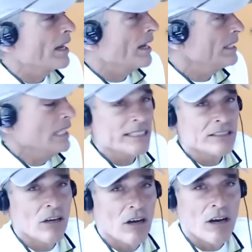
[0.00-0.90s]
I'd like
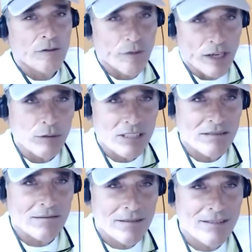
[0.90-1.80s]
to offer, if
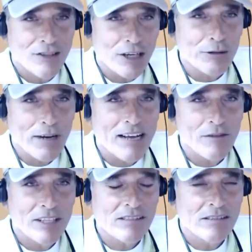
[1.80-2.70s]
anyone's stuck
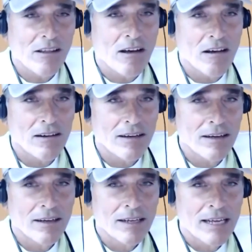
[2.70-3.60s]
around this long,
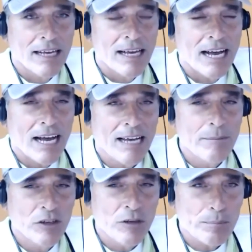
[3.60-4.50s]

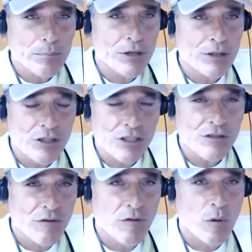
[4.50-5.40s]
I'm going to purchase
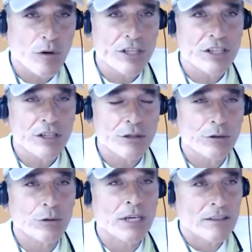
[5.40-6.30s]
for
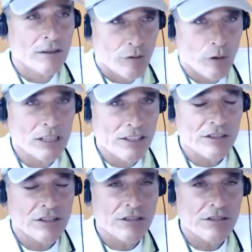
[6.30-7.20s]
you, for
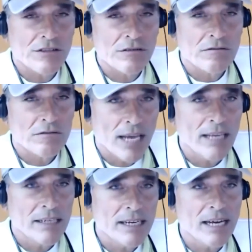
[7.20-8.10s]
listeners,
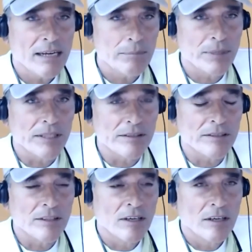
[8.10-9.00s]
10 copies